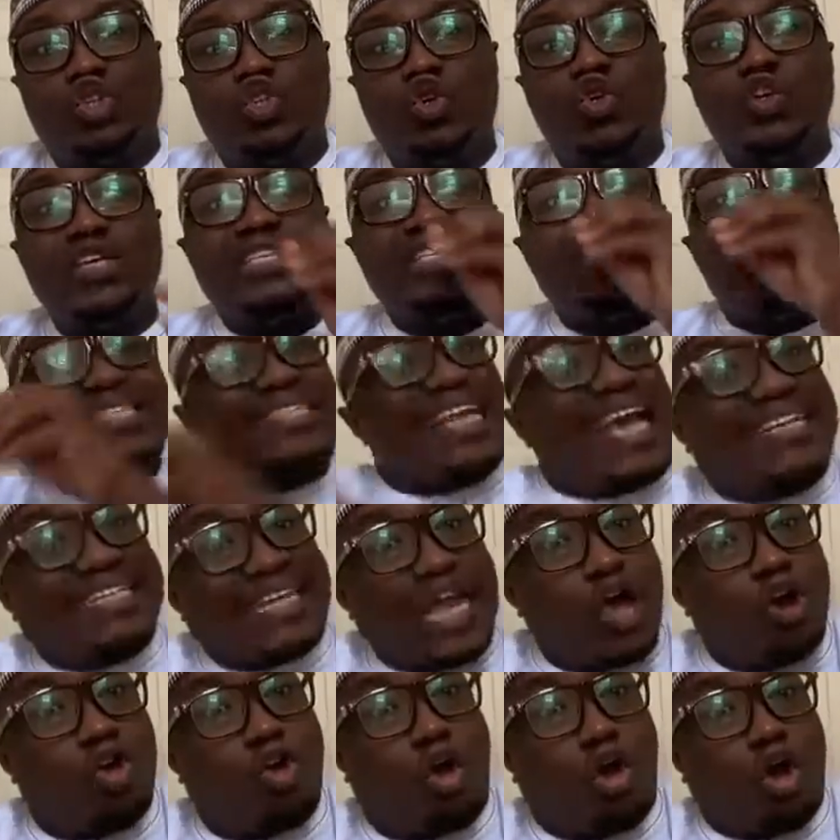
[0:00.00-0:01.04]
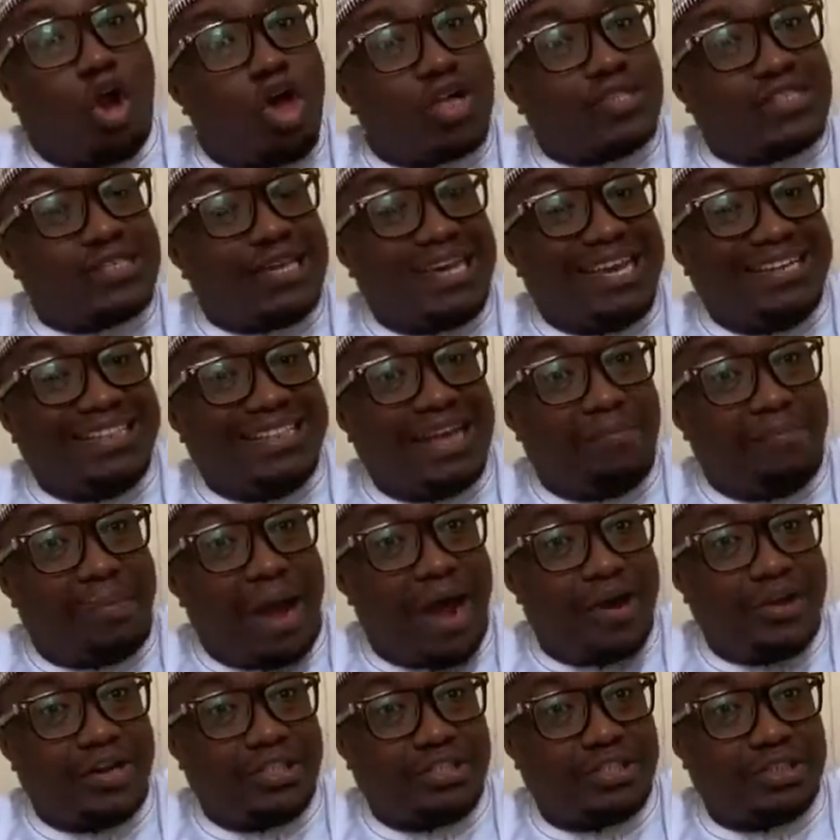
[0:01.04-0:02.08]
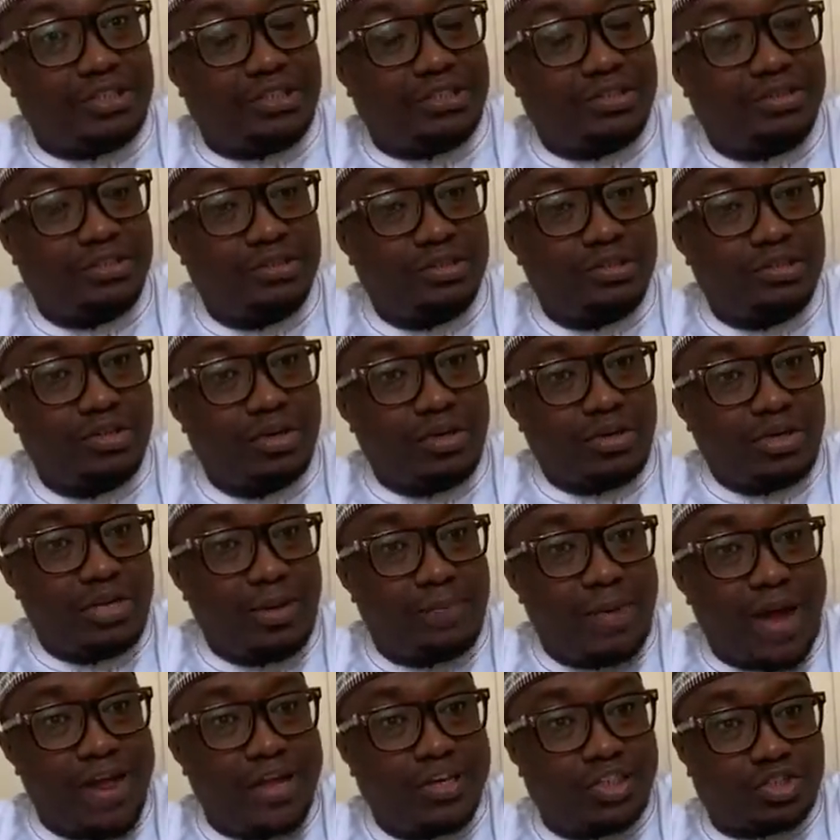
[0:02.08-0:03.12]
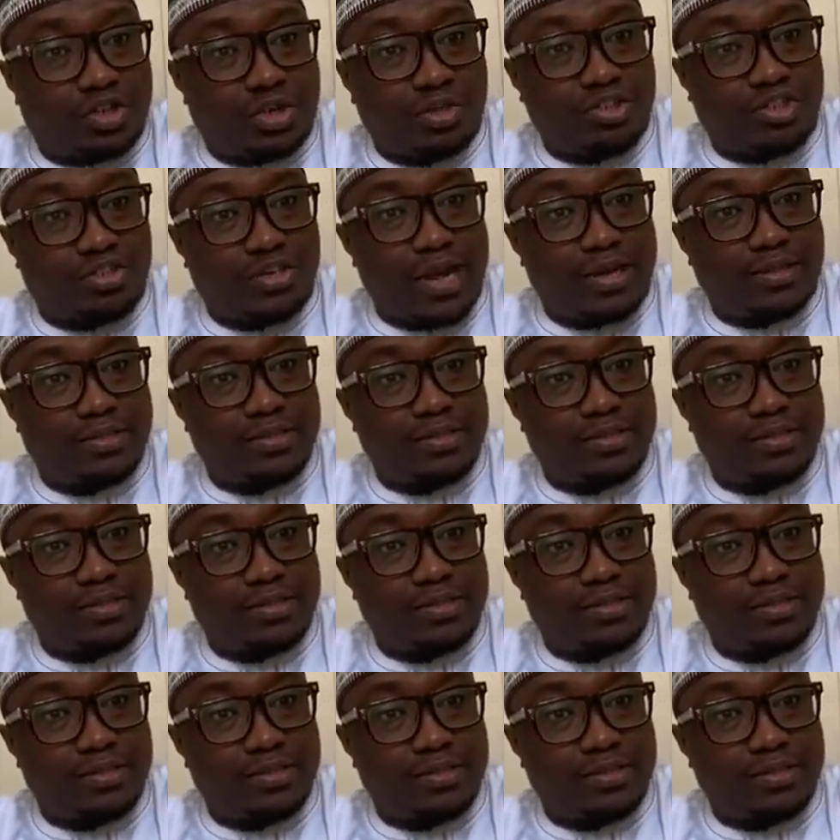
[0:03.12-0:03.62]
insert a clause in the marriage contract.